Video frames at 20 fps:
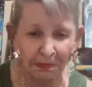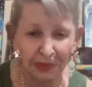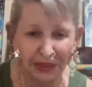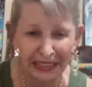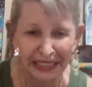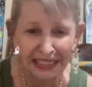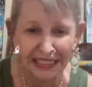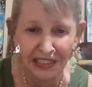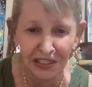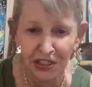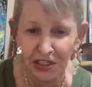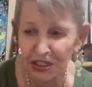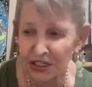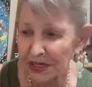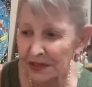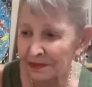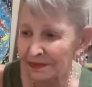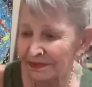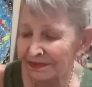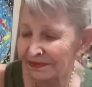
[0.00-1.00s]

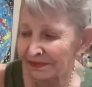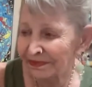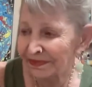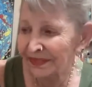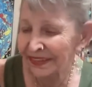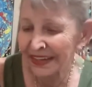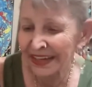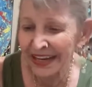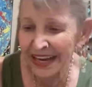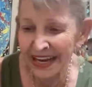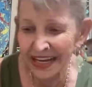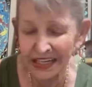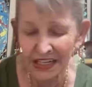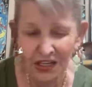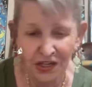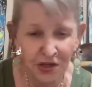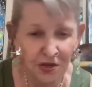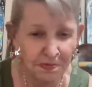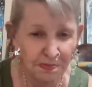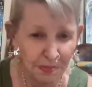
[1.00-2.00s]
bleached and
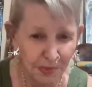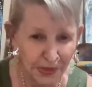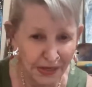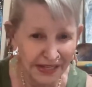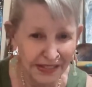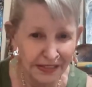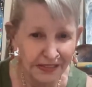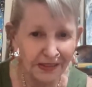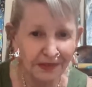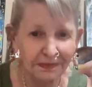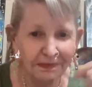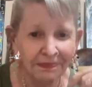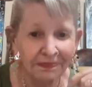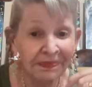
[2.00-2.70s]
it's brittle.